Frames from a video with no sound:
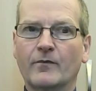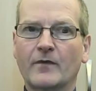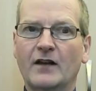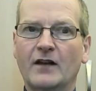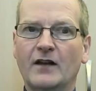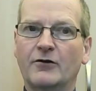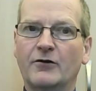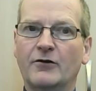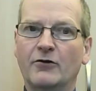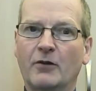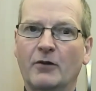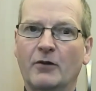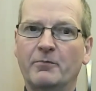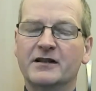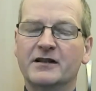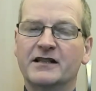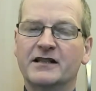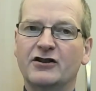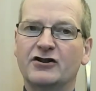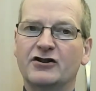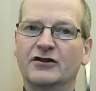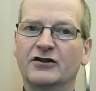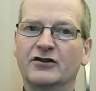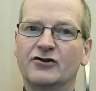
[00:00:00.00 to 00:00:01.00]
through
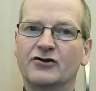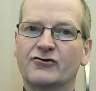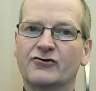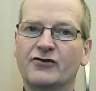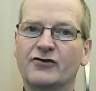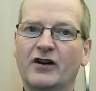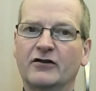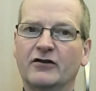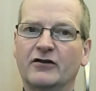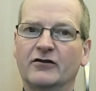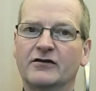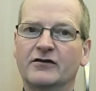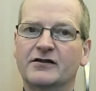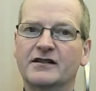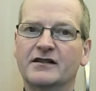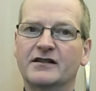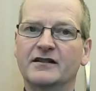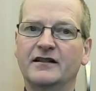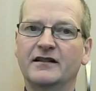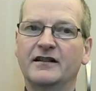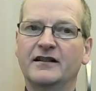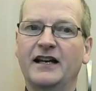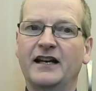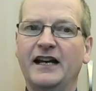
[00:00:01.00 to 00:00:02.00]
opposition and struggles,
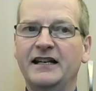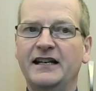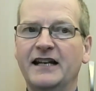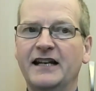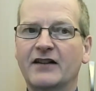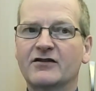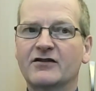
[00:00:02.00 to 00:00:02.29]
he now